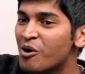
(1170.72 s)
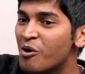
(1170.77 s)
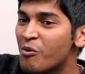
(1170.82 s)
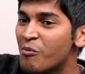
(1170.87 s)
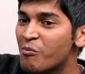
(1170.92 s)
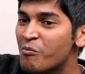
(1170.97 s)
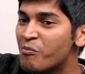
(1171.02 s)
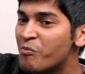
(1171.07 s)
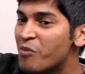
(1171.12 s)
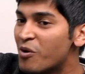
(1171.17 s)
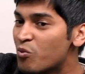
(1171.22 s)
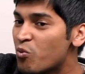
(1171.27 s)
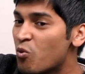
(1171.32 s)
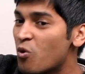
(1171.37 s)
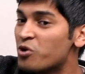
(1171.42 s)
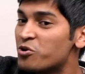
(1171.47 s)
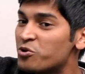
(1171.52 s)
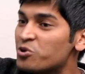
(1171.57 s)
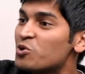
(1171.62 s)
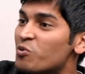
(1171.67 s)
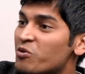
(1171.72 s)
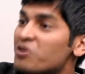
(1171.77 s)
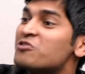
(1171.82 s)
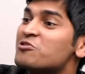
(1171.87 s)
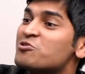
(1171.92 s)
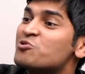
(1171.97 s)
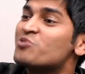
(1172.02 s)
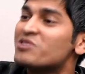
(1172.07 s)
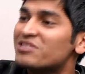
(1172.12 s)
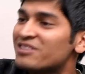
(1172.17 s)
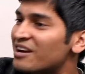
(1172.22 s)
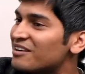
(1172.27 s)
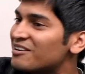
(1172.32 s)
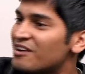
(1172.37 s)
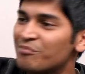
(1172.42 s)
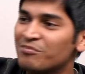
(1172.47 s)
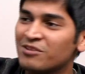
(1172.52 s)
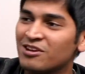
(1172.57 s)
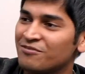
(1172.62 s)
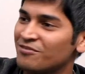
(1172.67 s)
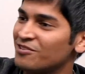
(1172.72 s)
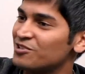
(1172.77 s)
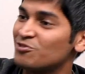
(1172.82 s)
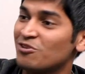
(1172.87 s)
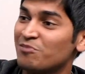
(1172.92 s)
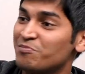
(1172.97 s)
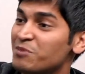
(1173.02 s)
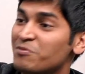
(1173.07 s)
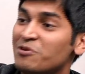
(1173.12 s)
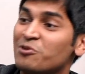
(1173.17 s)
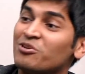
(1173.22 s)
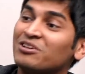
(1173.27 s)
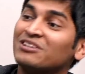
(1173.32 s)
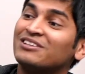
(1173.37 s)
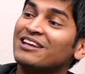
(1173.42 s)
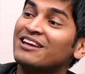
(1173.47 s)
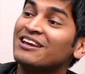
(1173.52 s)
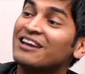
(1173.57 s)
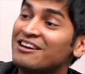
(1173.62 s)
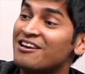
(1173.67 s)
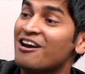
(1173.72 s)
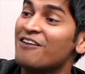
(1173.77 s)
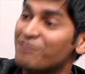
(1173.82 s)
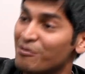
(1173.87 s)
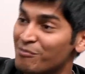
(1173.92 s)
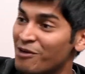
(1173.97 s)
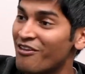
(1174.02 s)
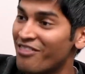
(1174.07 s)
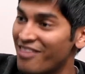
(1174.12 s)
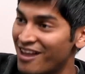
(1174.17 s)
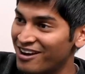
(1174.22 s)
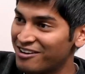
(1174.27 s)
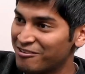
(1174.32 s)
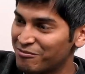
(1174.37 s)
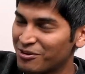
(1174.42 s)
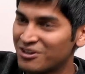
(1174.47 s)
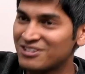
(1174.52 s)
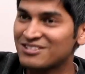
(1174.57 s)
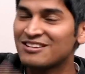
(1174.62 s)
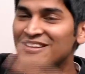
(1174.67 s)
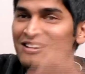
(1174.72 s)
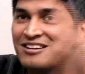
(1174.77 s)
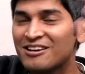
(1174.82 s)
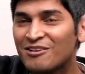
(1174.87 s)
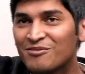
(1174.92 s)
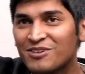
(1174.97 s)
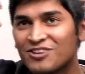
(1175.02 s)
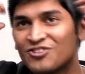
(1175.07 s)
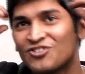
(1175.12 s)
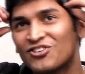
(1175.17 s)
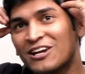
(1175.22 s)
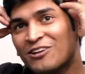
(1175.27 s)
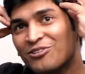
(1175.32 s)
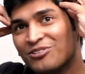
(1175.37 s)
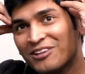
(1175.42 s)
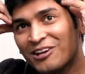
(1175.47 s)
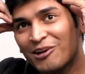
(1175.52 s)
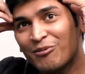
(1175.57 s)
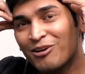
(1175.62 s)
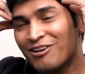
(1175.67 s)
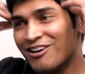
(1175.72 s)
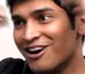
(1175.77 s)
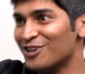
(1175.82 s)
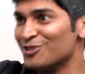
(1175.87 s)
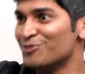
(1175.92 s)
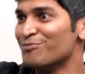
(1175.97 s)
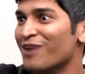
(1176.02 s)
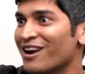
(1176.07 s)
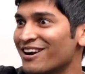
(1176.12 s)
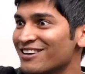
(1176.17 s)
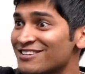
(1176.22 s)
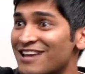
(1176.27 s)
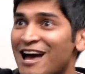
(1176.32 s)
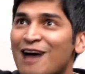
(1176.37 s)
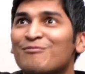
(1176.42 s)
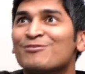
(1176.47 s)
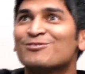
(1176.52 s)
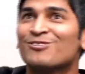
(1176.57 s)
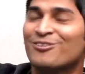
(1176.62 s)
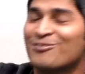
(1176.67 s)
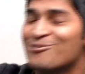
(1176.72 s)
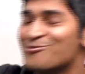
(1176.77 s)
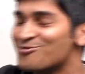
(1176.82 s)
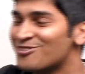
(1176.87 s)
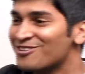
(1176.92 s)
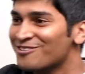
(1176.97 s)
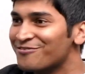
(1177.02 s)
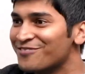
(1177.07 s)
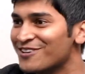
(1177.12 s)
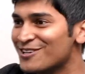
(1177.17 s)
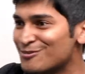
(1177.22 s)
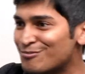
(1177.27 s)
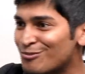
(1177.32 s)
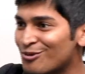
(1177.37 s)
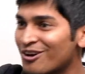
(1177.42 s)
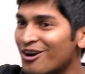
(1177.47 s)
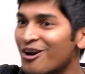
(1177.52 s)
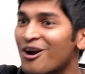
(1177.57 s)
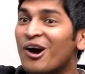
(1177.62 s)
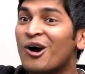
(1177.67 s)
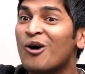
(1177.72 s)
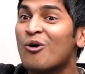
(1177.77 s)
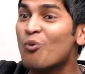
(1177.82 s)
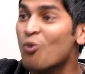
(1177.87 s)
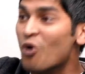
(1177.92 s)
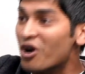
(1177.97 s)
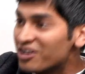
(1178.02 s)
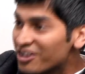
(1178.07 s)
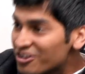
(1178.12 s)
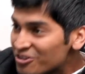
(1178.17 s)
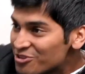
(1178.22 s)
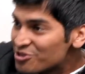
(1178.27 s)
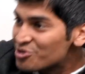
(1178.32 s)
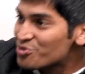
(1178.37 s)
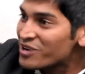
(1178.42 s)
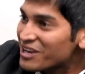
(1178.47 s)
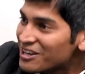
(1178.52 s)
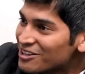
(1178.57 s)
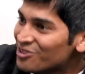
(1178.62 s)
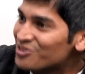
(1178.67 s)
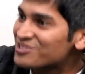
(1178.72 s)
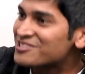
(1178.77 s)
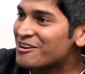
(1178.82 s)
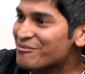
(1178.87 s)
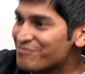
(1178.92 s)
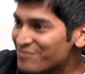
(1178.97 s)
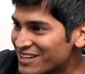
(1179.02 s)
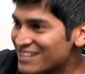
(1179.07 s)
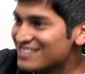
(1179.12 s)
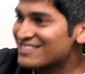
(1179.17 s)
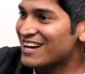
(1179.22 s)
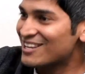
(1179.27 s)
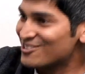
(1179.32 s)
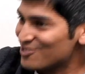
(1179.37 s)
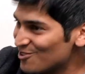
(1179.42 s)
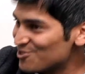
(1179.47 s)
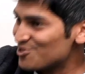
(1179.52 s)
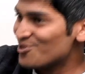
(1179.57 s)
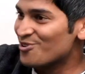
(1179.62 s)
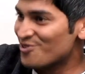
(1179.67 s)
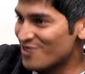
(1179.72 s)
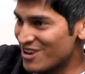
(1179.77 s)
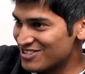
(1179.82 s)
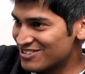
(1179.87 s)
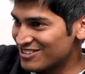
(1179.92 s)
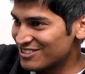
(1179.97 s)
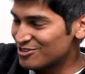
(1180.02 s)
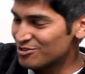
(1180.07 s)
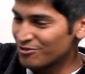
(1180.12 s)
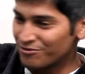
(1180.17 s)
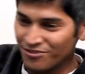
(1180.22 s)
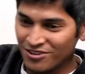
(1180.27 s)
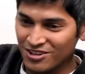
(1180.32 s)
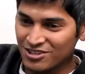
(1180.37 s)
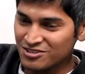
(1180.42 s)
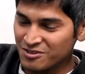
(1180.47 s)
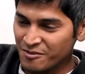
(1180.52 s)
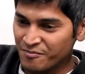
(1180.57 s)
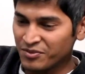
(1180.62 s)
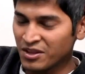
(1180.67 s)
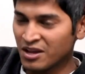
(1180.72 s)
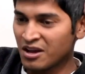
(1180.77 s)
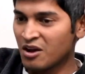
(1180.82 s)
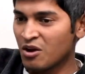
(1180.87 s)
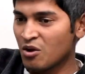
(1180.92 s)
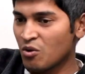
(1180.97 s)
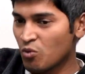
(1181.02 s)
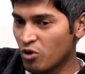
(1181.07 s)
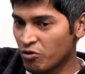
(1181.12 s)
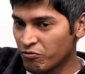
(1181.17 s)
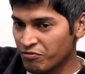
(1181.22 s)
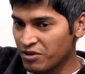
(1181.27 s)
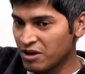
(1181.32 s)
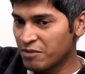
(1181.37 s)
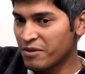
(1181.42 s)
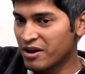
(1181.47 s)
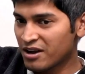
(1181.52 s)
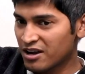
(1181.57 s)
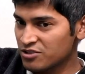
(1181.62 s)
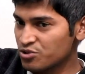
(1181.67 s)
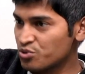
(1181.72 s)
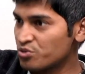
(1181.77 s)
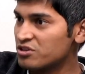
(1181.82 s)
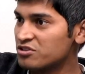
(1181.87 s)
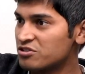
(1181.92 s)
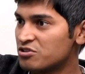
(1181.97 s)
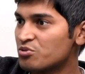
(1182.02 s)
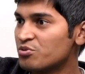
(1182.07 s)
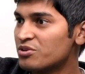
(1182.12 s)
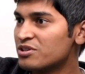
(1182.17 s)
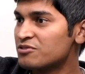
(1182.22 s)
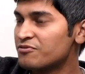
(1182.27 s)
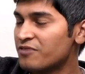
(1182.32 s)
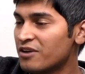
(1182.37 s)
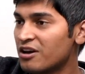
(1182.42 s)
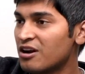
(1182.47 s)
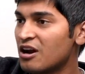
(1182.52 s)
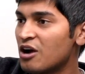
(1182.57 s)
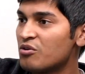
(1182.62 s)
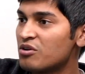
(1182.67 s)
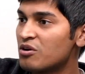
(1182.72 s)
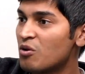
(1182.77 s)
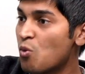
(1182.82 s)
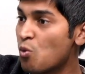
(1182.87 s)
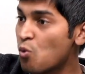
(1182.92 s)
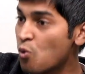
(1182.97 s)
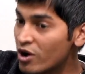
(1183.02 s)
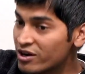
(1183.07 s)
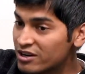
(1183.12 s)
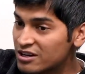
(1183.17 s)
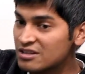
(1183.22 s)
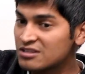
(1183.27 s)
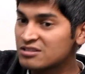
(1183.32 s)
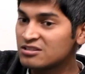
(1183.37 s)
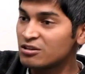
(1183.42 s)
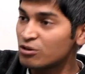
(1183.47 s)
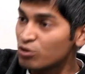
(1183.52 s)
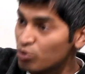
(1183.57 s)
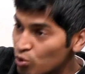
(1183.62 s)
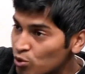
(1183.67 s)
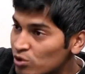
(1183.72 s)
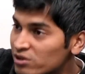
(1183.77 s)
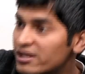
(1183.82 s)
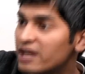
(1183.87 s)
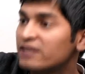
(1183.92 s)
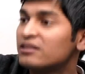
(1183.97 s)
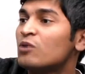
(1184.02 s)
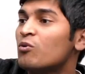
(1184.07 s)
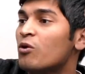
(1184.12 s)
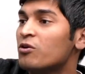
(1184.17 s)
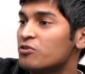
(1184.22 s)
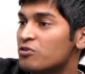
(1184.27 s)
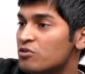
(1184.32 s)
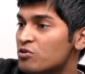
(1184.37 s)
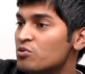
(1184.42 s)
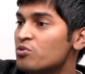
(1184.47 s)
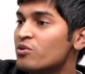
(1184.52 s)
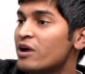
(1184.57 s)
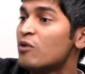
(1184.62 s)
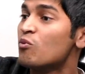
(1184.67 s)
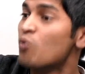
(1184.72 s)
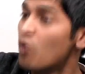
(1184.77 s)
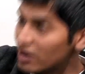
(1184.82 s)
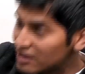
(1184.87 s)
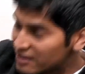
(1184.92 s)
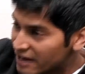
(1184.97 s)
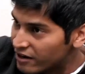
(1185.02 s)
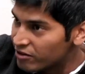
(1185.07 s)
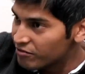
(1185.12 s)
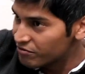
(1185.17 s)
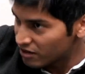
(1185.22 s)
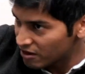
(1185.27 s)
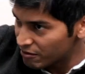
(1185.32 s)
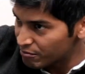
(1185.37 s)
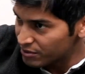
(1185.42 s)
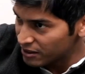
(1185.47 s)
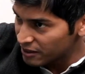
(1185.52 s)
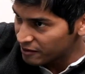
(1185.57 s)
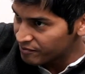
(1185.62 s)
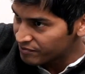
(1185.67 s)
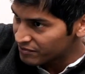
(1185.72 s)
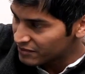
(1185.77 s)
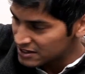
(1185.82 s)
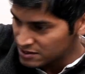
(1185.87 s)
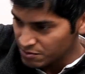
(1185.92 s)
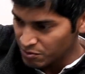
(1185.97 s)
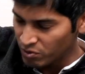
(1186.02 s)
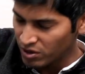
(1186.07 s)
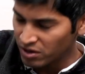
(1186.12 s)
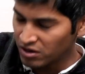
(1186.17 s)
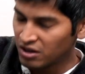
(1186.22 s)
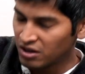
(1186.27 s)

But what do you want to do in that company? First of all, people don't think enough about that. Because in India, we are trained to think about large brands, Amazon, Google, Facebook. What are you doing in those companies? That's also a question. So first, what we make our students do is figure out what is the role that they want to do in what kind of a company. That's number one.